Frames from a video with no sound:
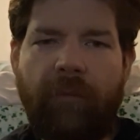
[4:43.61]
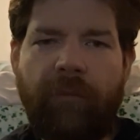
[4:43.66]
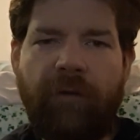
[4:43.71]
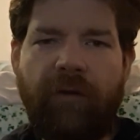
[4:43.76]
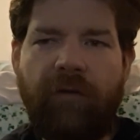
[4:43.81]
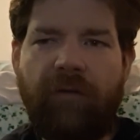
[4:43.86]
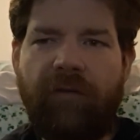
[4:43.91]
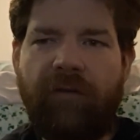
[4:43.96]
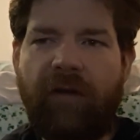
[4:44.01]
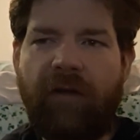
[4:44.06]

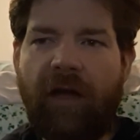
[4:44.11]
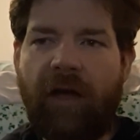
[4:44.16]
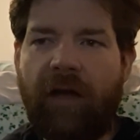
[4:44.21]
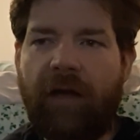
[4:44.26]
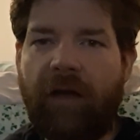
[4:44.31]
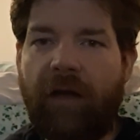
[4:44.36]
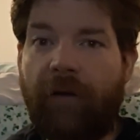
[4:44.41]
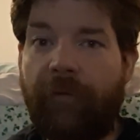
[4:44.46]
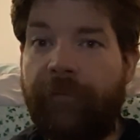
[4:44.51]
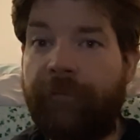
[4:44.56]
He's
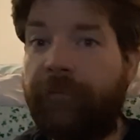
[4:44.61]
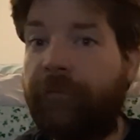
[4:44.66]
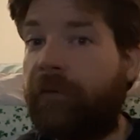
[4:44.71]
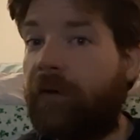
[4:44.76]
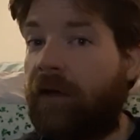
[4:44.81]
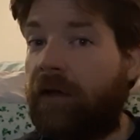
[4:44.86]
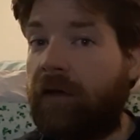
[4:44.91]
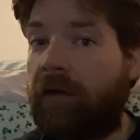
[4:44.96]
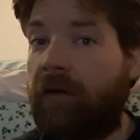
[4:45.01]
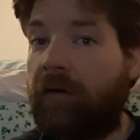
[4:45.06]
got a
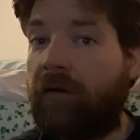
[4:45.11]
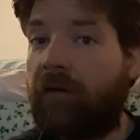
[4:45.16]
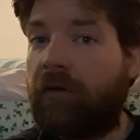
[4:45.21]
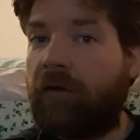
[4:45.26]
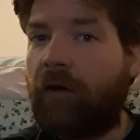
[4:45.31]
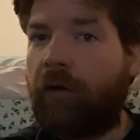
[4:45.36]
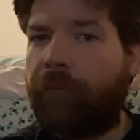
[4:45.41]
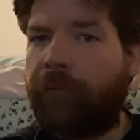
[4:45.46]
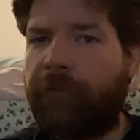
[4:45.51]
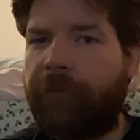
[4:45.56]
friend
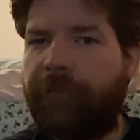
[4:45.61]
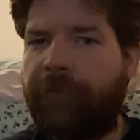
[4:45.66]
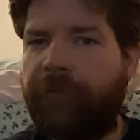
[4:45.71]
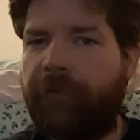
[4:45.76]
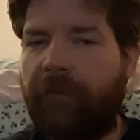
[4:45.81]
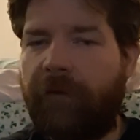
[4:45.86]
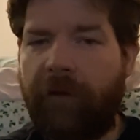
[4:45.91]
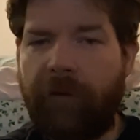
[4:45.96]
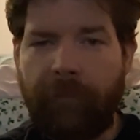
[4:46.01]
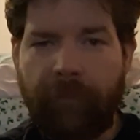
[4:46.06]
called
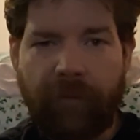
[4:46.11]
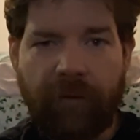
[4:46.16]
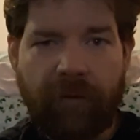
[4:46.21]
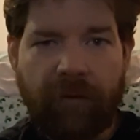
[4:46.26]
Flip,